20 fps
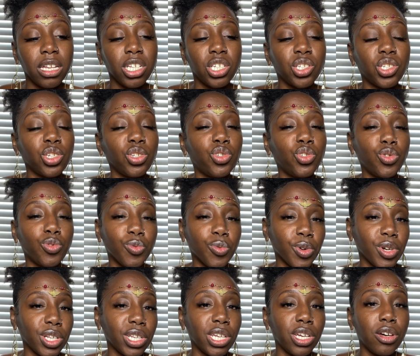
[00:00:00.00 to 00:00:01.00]
should you
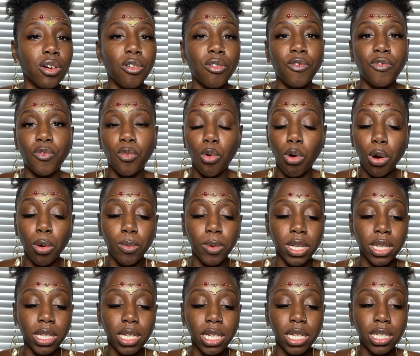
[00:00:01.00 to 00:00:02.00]
really go forward
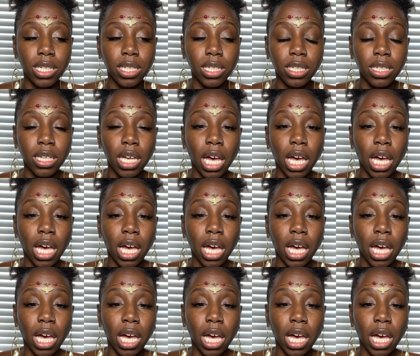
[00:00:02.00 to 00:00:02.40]
with this?